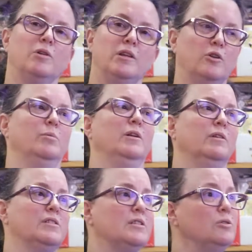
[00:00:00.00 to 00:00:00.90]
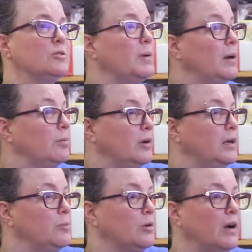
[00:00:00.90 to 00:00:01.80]
Well, and nobody reads the newspaper
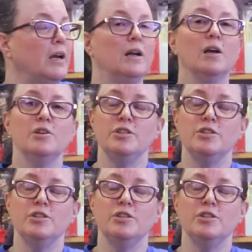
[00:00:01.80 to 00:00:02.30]
anymore, right?